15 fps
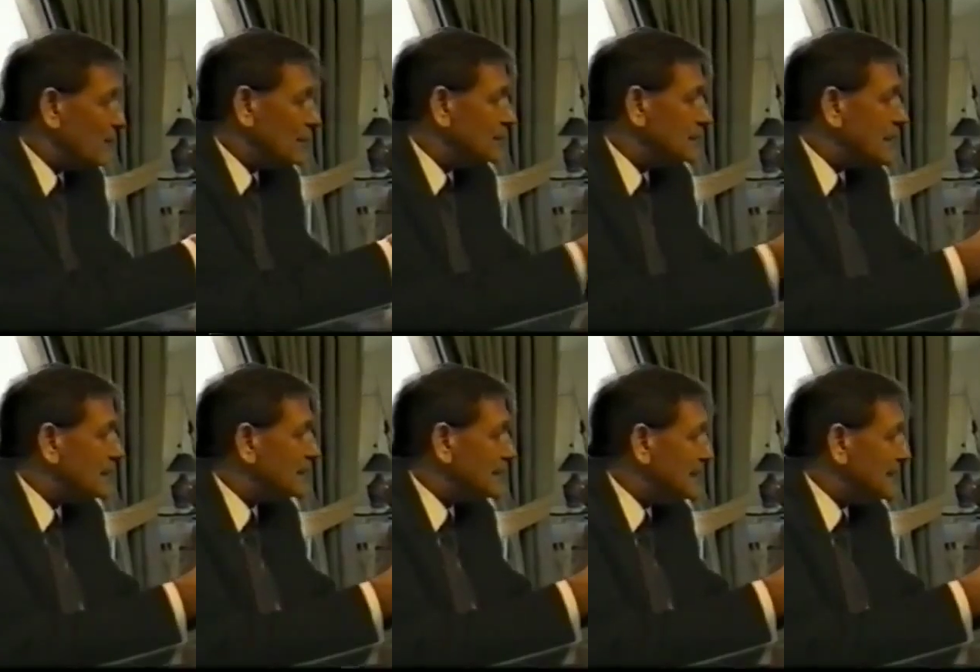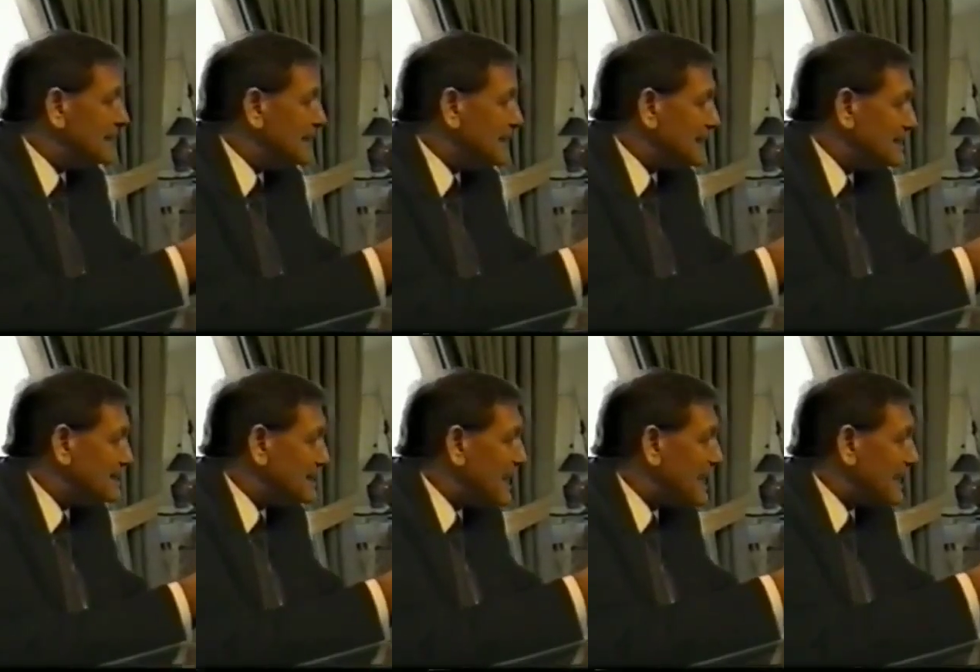And with nothing in there
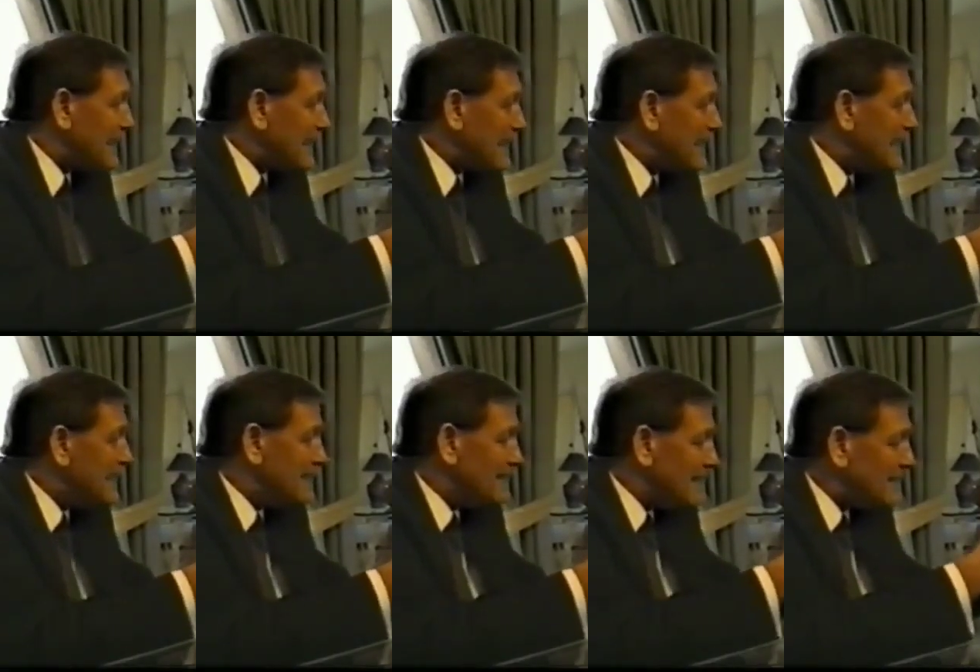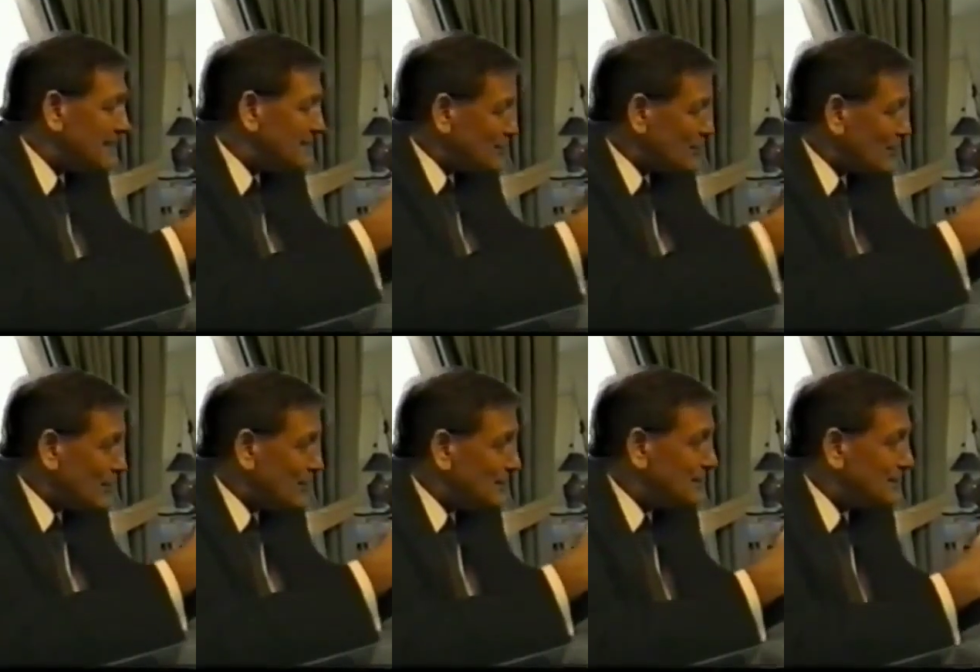shaking, that's
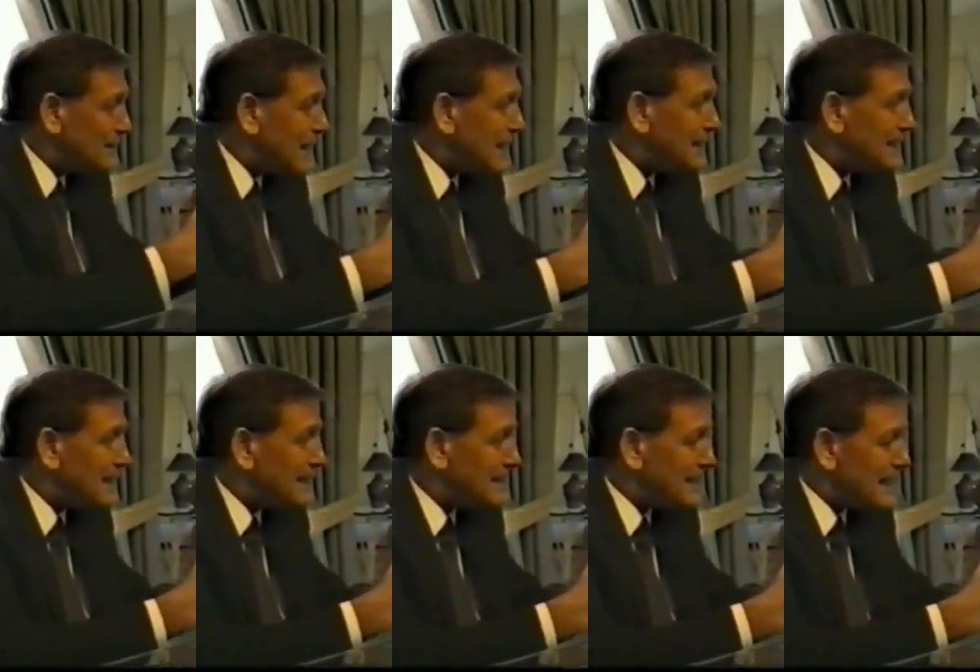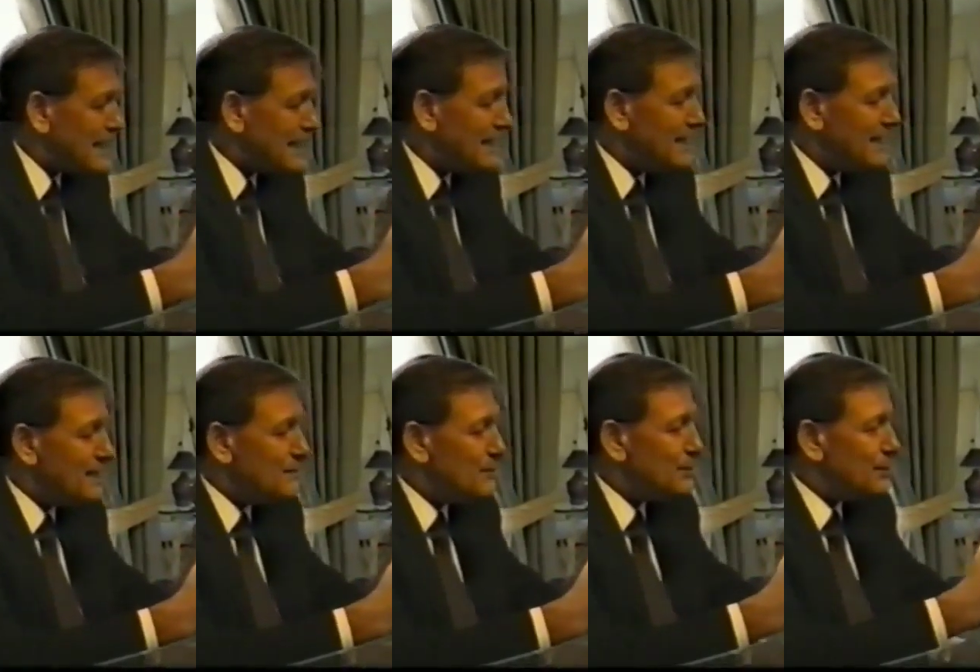solid state, that thing.
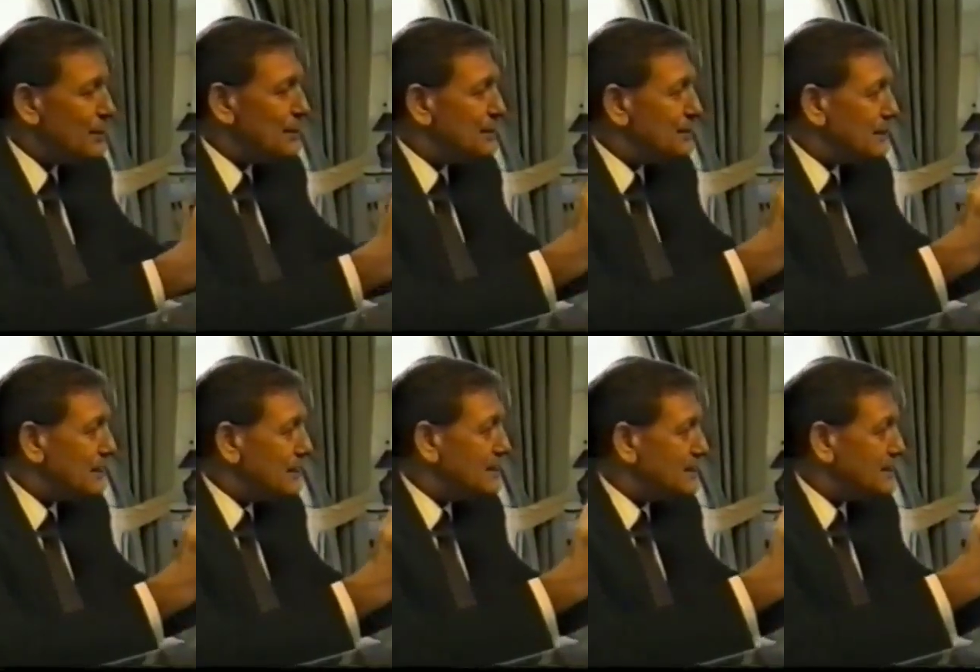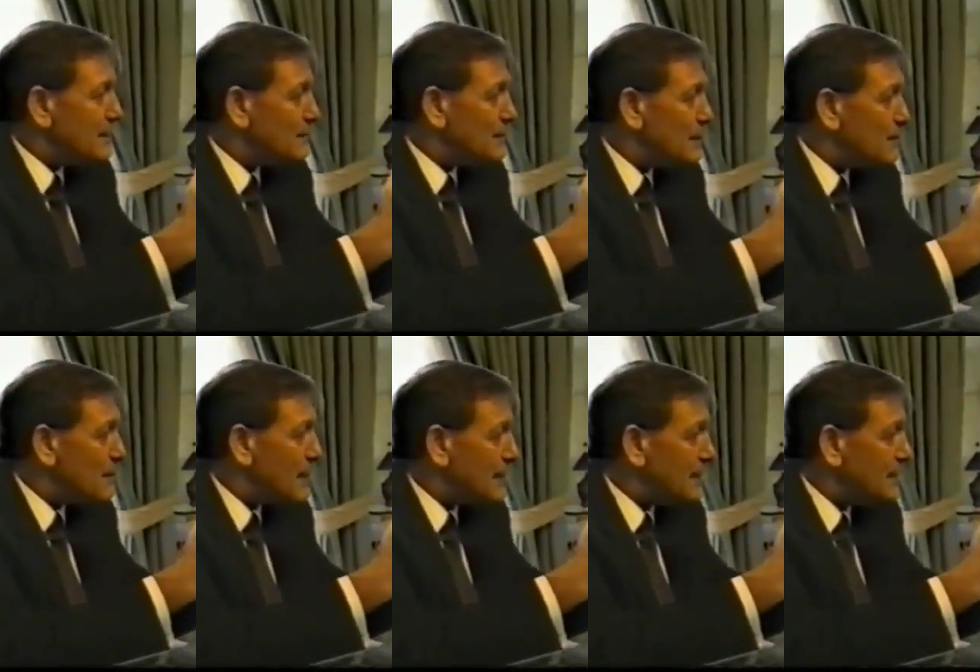But you can see there's something
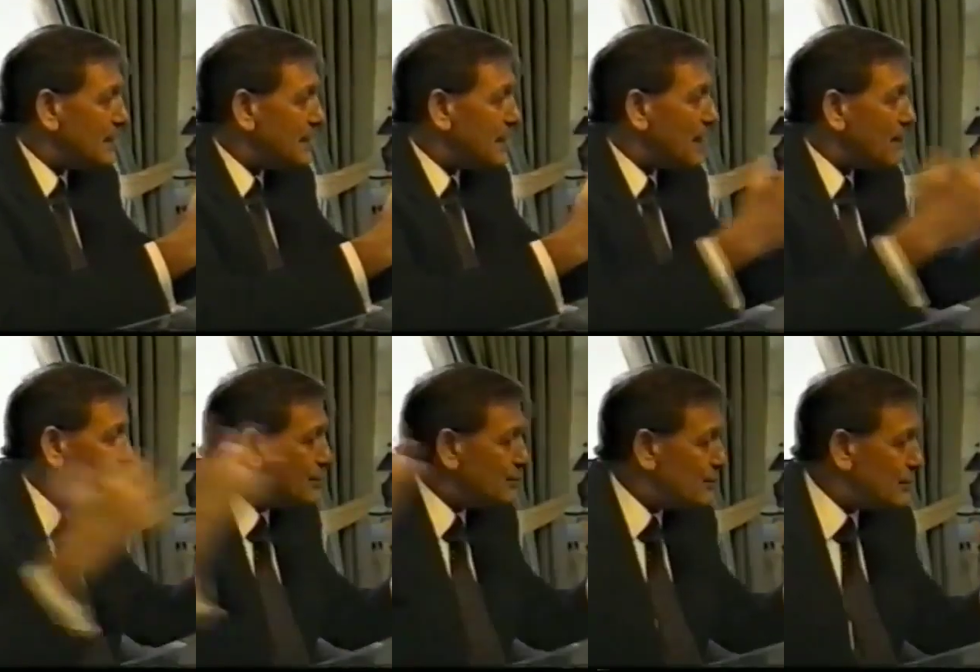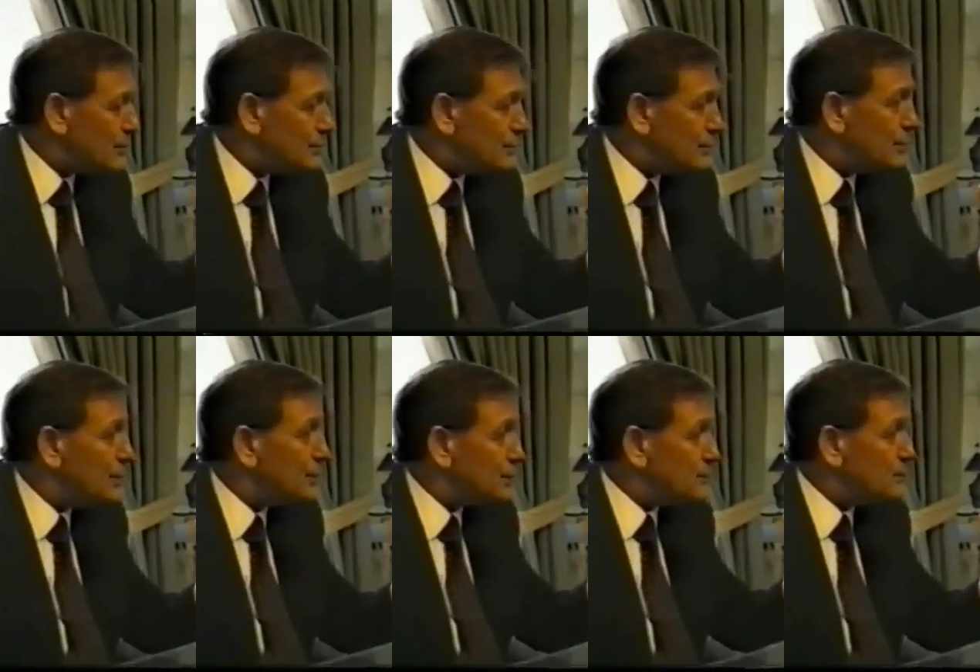making that go. And it's because
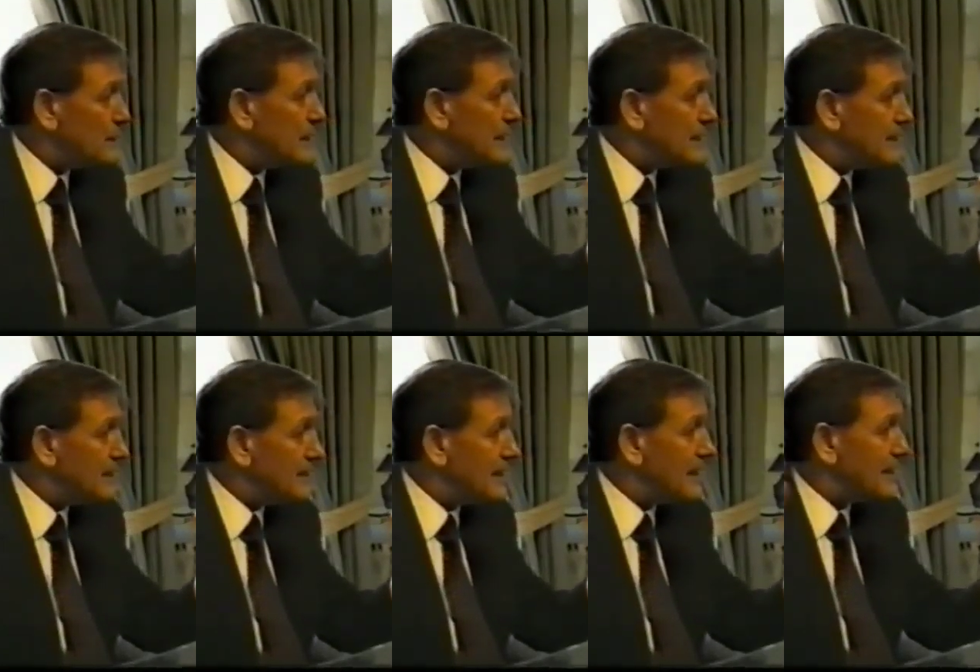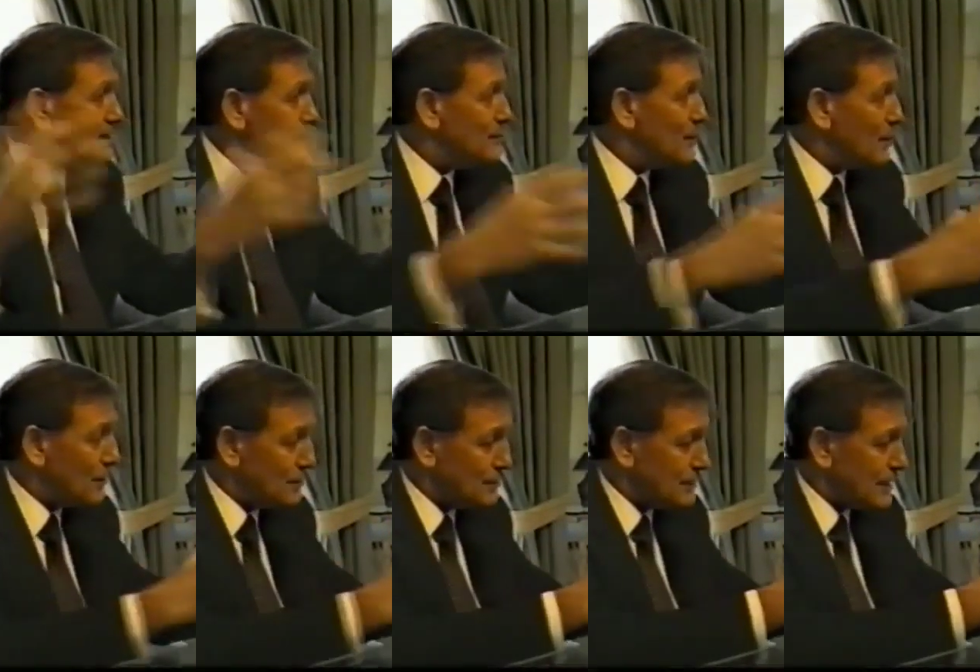the Earth's spinning at 1,000
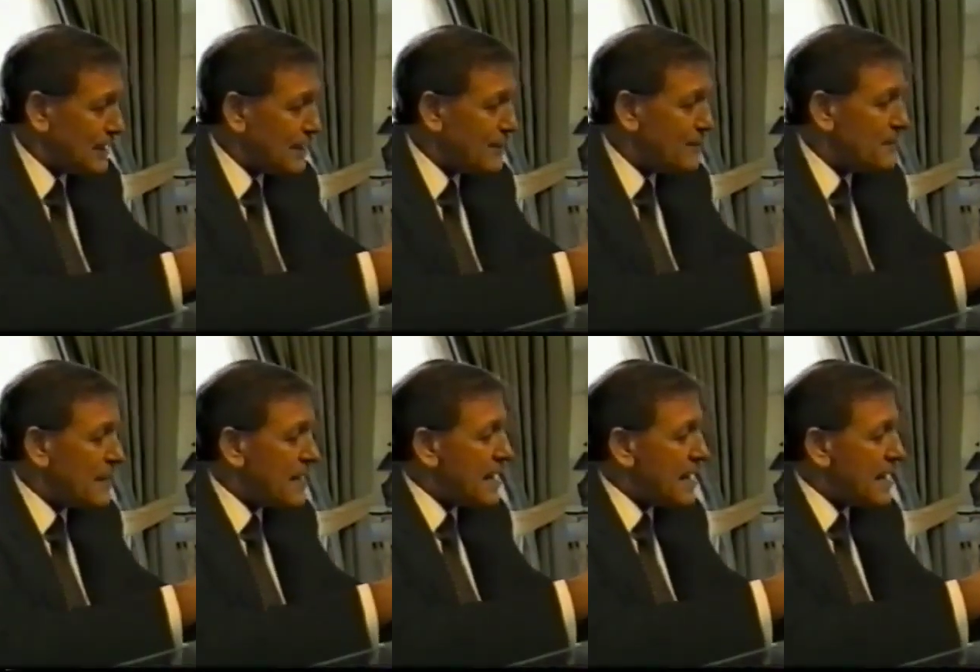miles an hour.